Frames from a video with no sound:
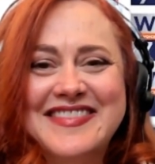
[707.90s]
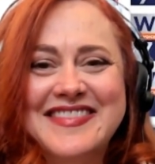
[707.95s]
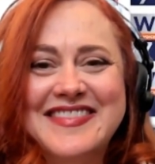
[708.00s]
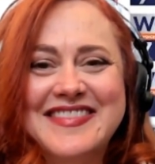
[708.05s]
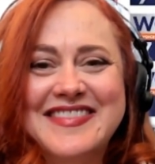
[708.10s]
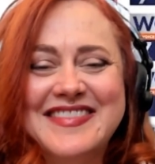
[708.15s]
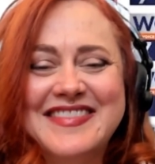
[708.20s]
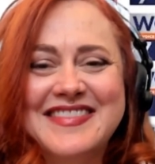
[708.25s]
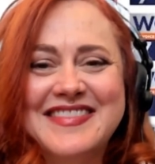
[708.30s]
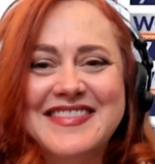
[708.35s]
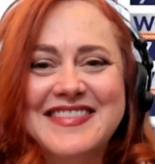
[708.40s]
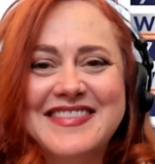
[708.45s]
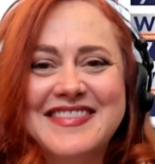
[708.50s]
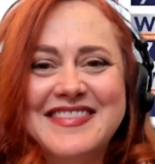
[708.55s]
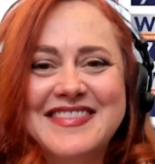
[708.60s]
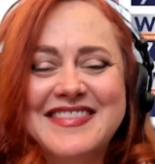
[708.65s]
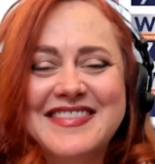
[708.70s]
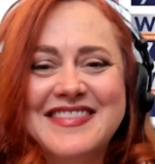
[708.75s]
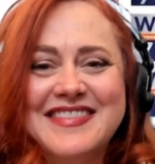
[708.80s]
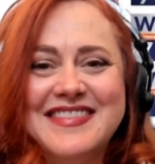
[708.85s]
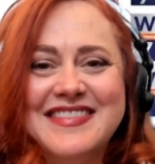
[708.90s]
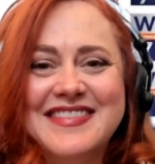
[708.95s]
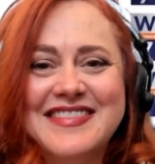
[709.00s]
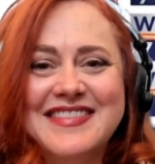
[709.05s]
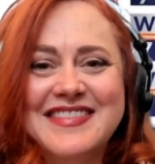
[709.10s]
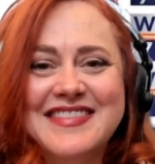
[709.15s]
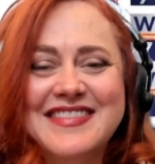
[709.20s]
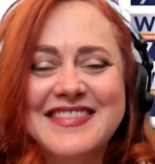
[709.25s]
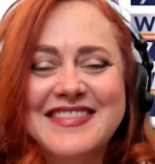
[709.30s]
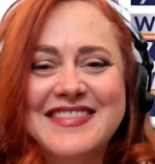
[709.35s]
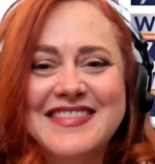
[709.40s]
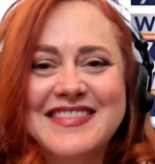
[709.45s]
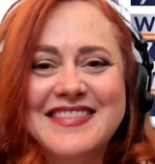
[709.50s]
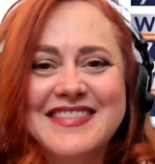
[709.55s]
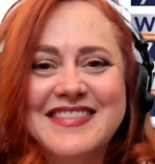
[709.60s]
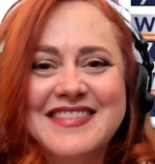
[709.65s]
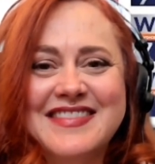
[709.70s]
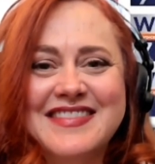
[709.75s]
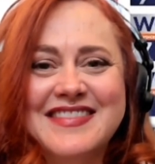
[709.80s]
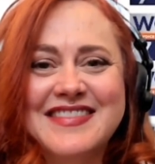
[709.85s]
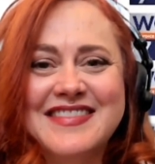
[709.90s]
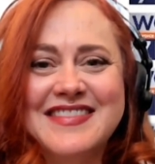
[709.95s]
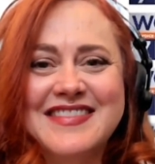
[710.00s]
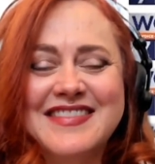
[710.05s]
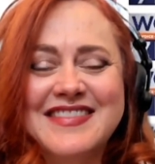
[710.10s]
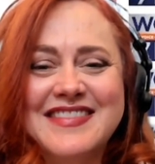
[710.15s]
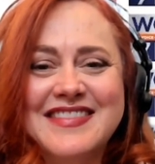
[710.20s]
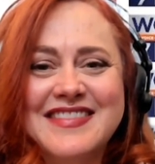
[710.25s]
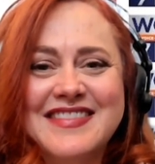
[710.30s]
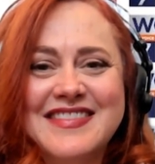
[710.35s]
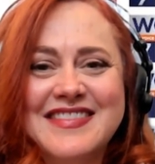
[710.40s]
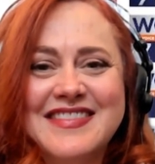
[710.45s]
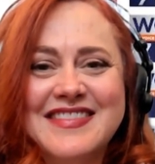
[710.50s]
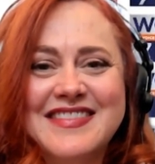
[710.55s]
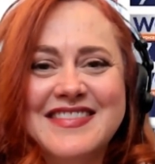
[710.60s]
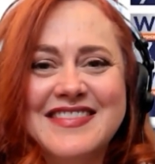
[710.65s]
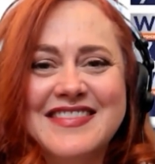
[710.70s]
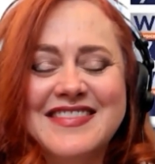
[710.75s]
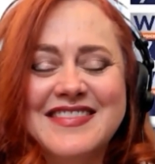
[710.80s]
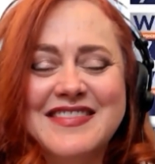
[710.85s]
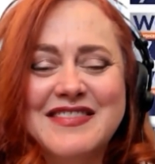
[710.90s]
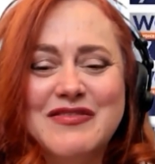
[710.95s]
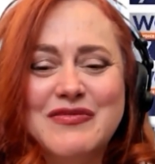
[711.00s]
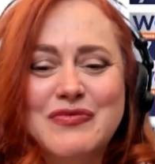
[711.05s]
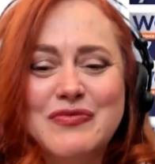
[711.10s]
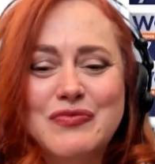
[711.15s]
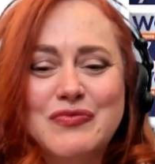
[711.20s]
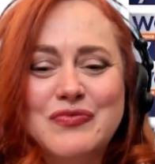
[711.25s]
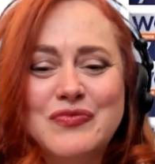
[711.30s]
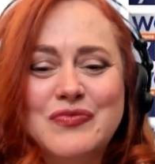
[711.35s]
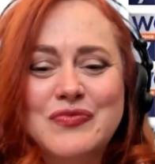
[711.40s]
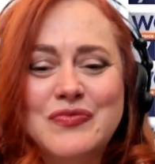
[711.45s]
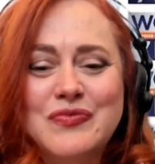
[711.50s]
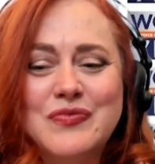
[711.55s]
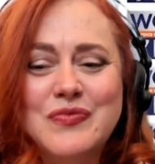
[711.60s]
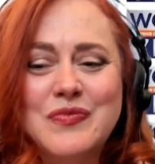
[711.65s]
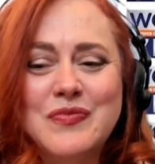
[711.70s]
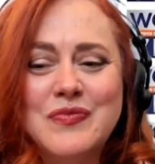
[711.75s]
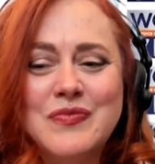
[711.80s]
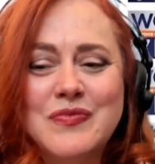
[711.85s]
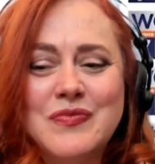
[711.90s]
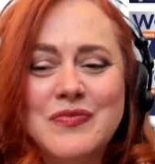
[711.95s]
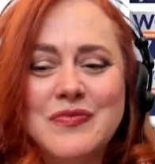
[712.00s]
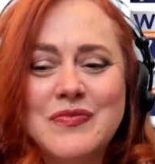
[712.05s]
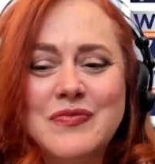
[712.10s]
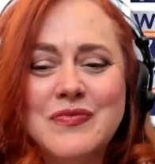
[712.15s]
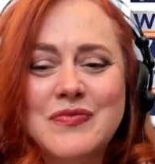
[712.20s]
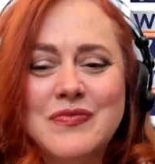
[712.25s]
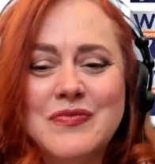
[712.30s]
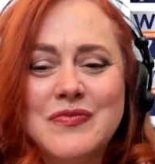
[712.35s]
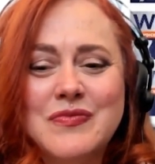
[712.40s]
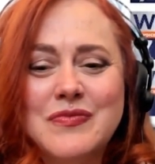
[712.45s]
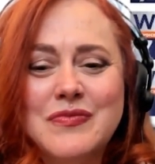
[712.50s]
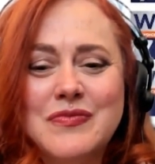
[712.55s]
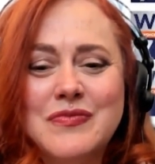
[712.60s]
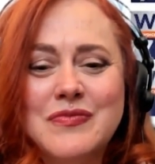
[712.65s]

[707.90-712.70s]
No words are spoken by the person on screen.